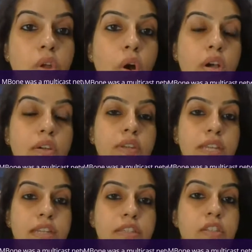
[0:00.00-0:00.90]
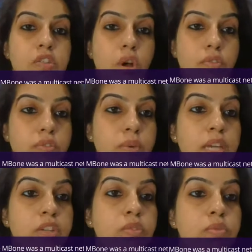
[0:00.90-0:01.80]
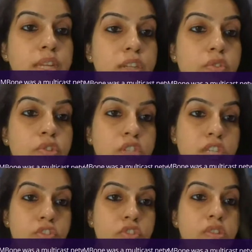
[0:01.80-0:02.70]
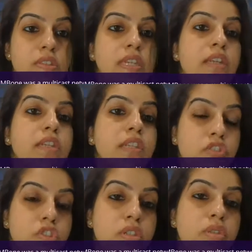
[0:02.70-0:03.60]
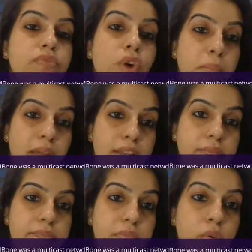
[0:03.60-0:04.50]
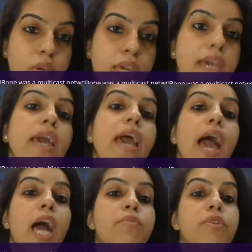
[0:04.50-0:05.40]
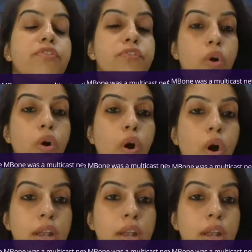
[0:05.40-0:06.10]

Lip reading: talk related software to radio stations in a digital format. Okay, and before